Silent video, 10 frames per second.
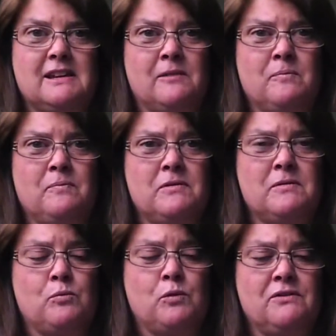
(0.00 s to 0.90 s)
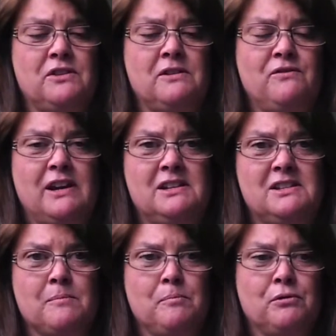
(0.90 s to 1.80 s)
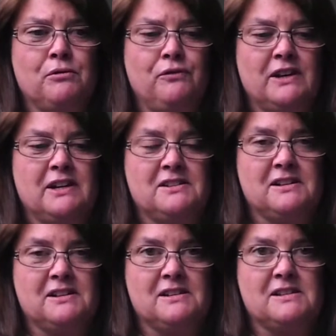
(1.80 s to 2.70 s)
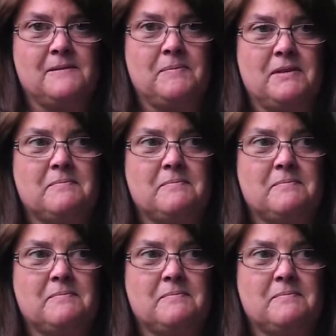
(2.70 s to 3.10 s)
And one of the very simple fixes